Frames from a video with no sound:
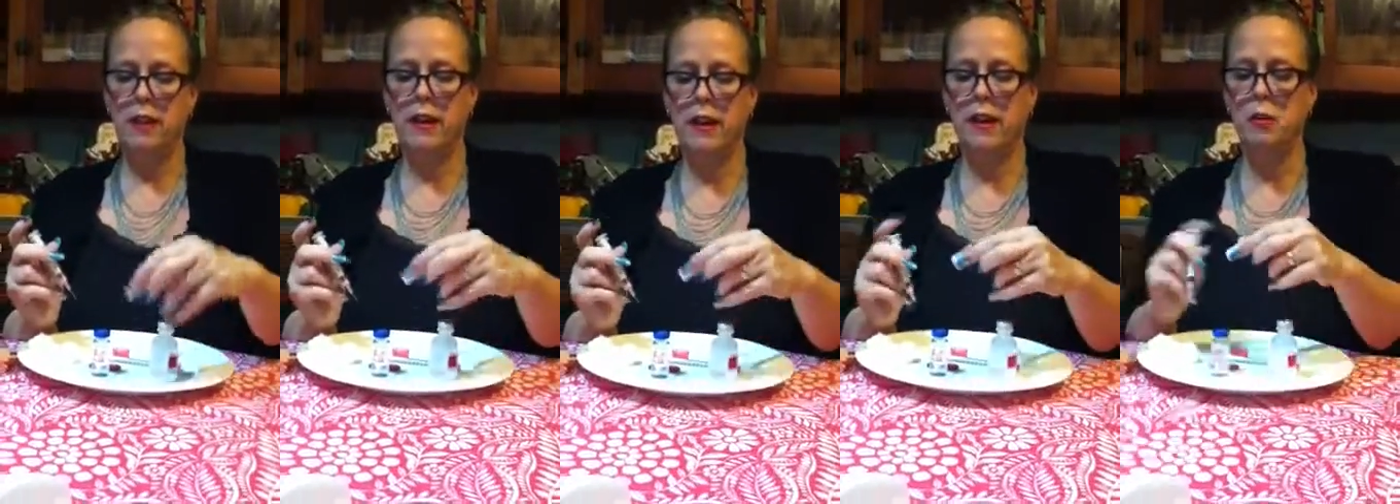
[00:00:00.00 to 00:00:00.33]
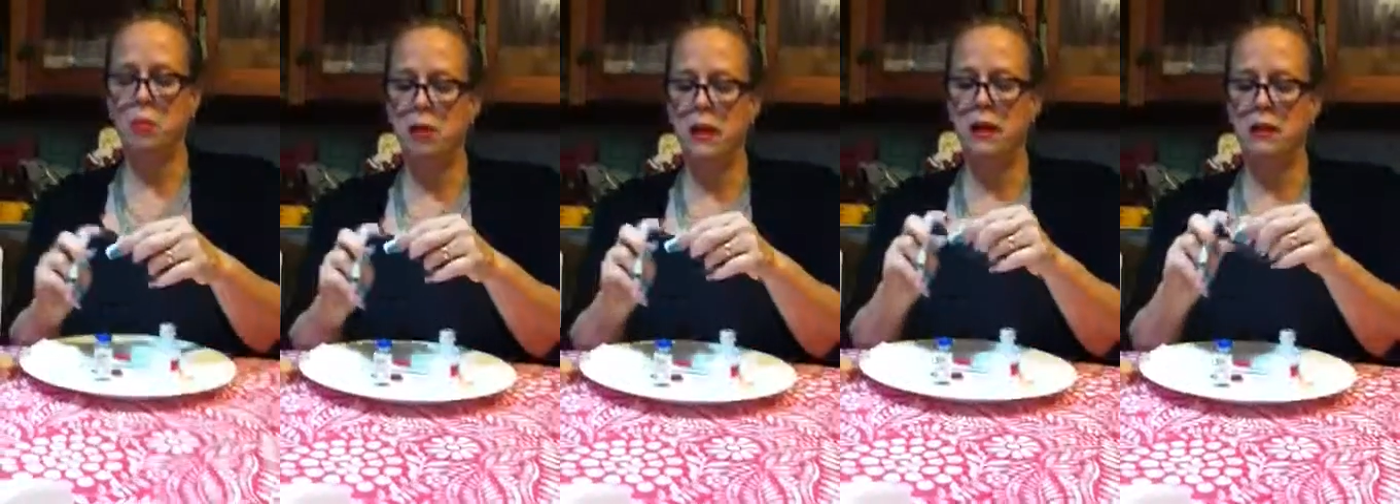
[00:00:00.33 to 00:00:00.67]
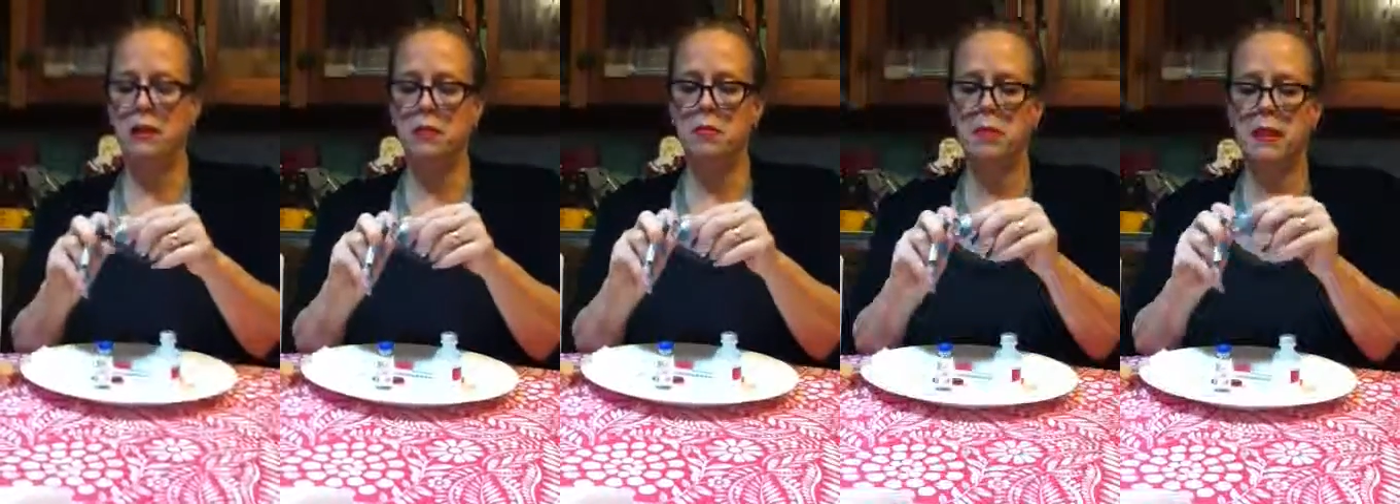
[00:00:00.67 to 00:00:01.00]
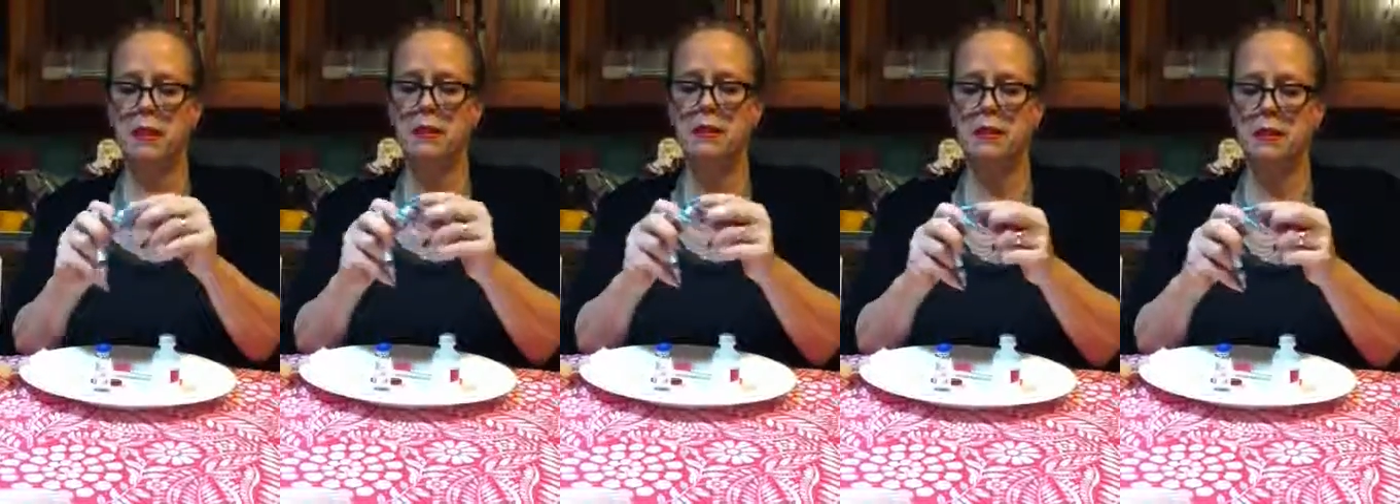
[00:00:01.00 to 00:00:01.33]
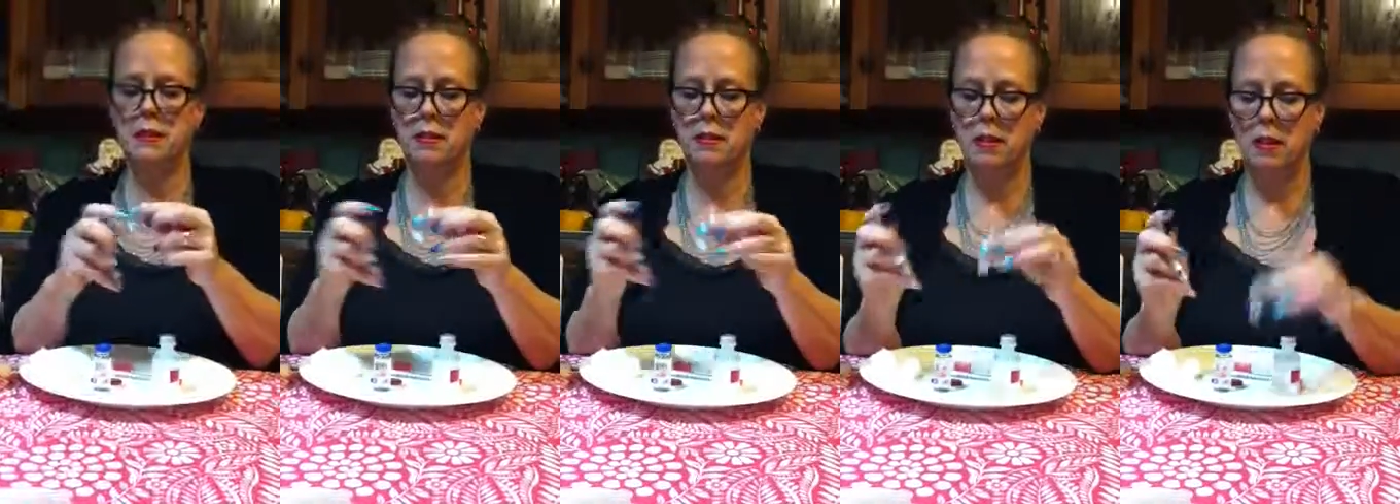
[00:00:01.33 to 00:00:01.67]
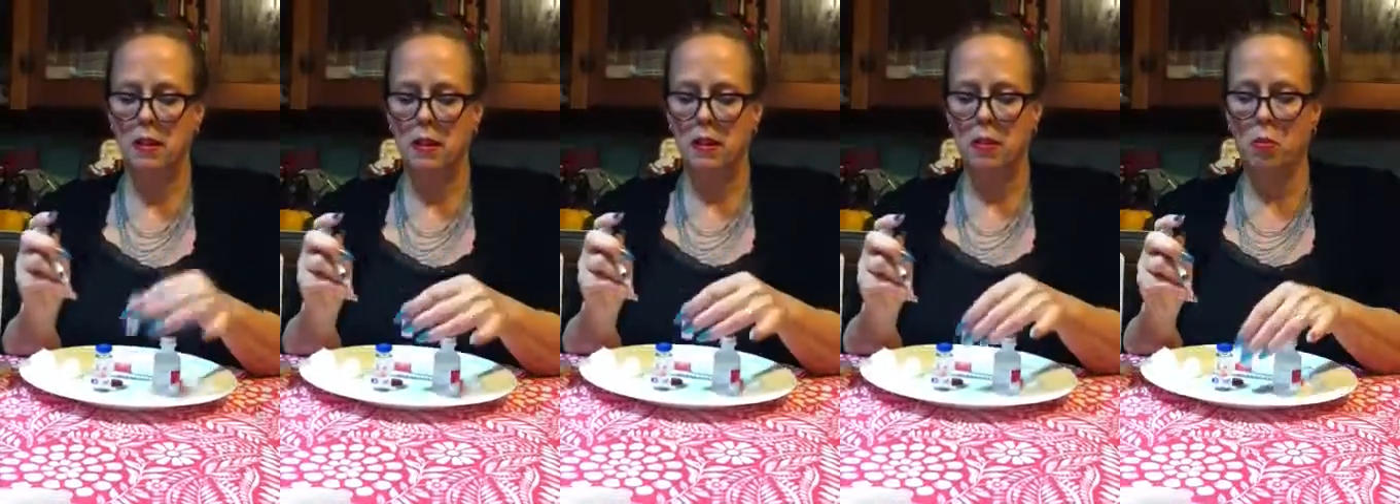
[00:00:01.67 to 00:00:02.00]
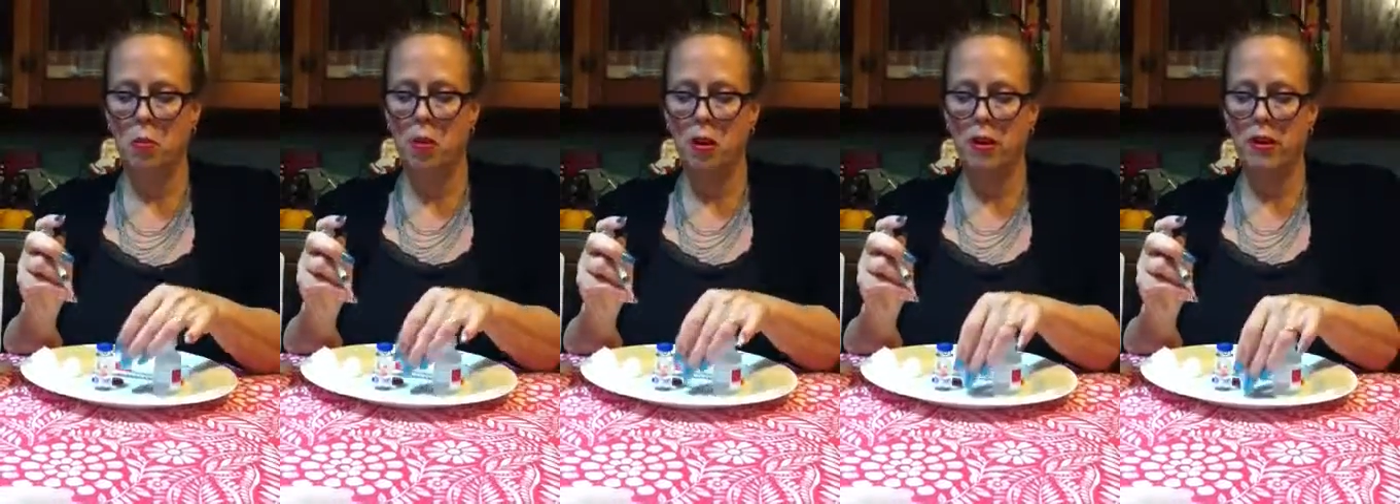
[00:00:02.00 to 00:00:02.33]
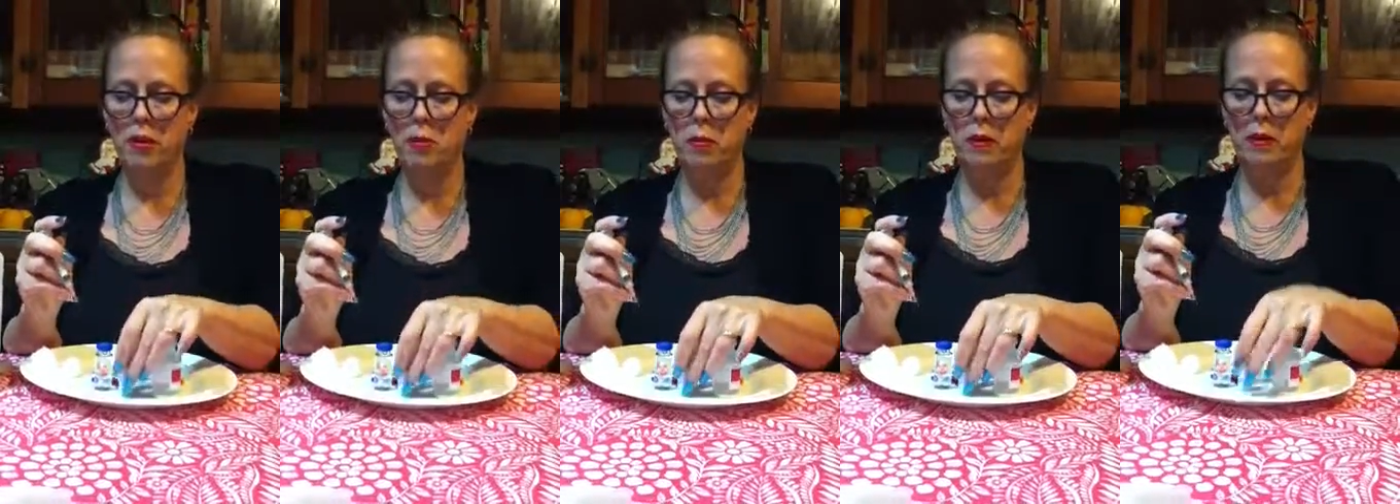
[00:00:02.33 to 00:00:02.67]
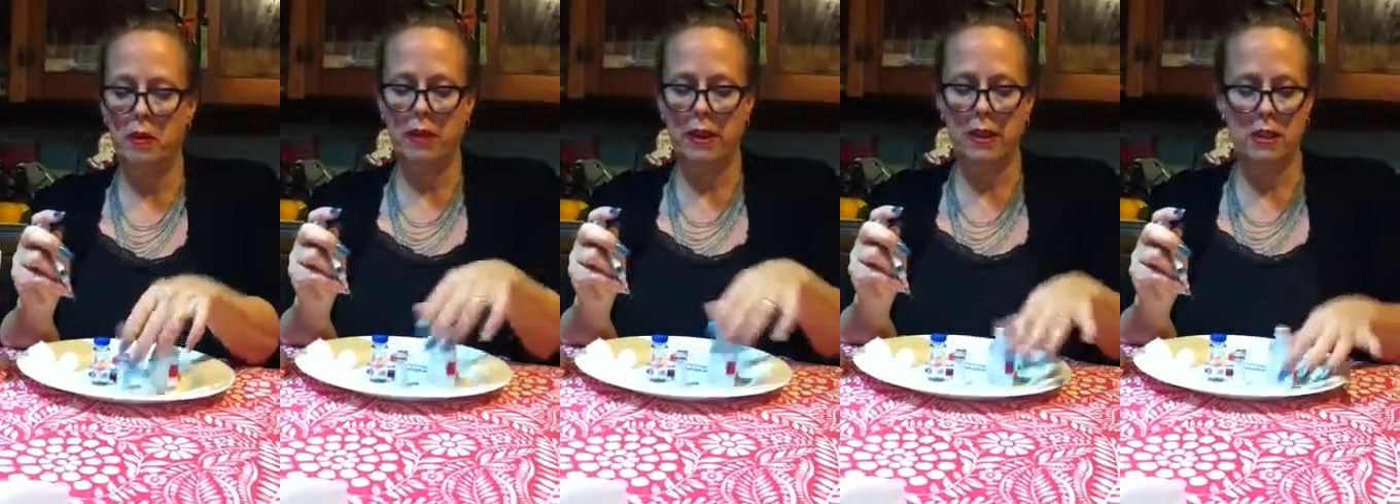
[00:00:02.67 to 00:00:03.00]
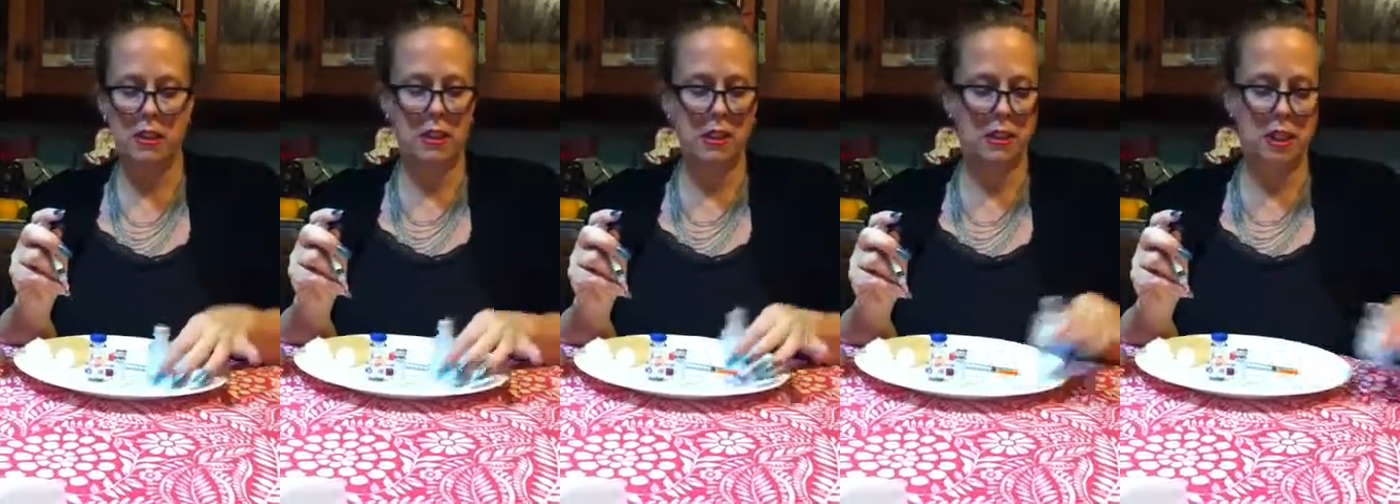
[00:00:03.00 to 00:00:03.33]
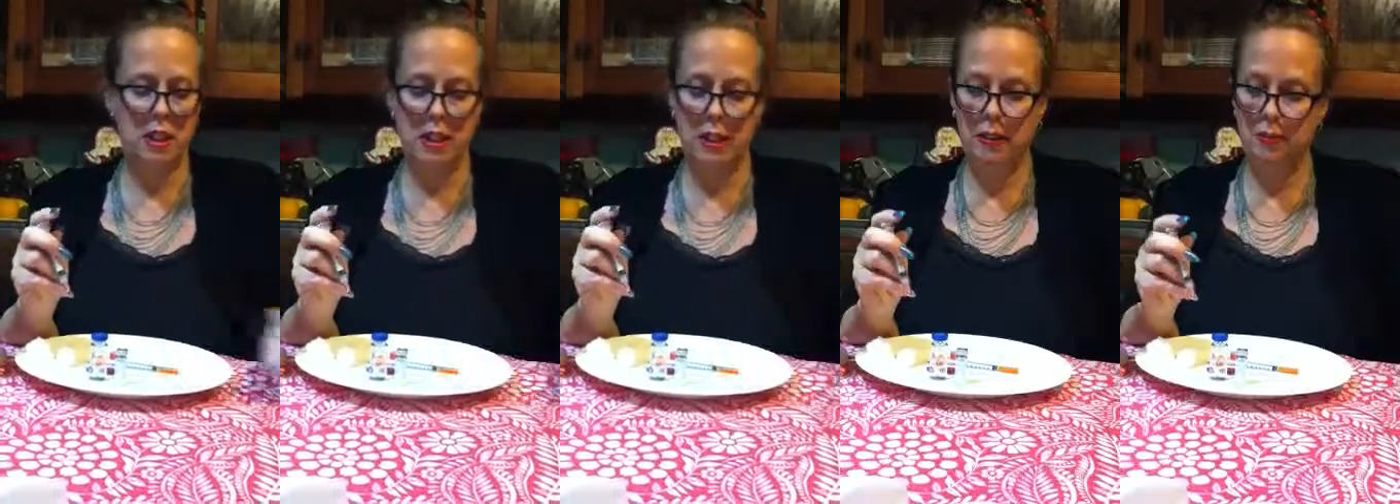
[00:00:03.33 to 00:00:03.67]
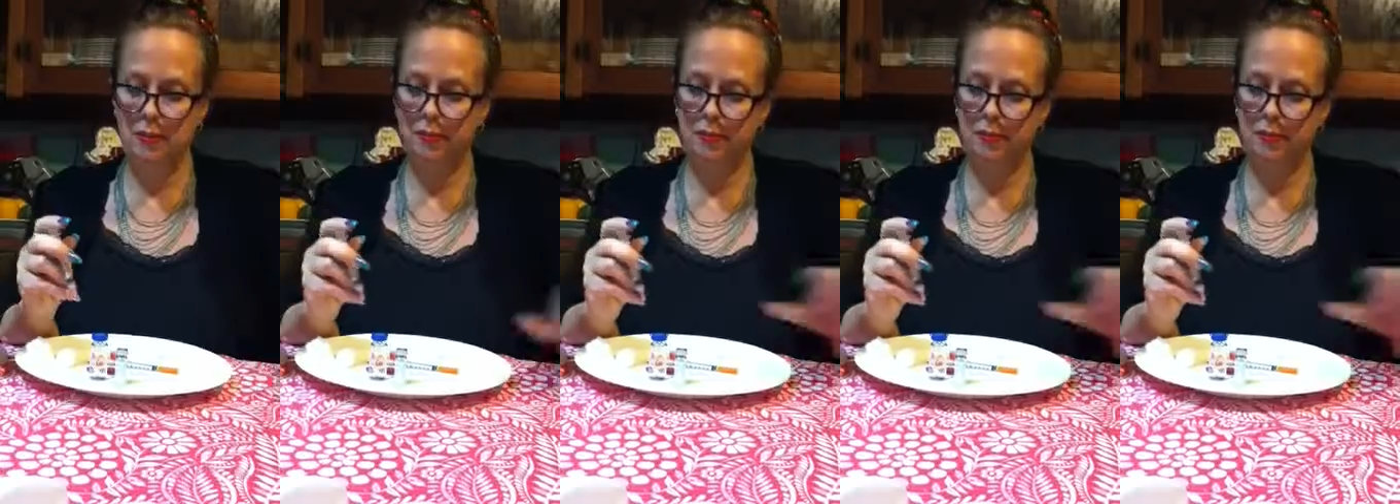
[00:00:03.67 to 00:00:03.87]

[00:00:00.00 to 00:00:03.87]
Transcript: Now you're ready to mix your water with your HCG.